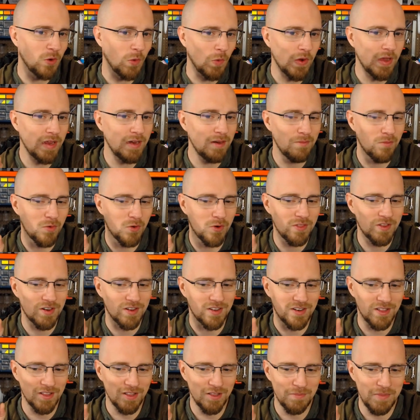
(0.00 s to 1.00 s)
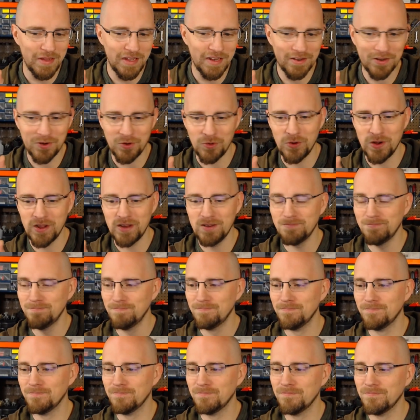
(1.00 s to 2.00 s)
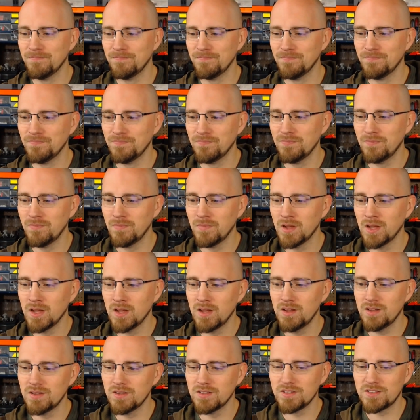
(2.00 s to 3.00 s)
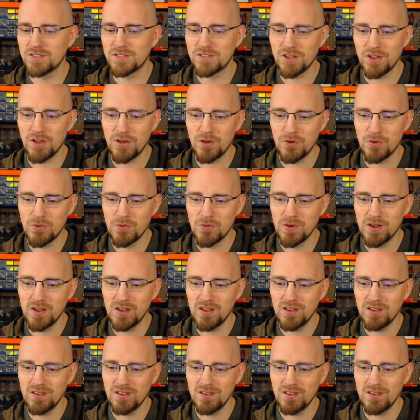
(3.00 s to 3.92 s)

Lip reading: coin more than a Nillabean coin. So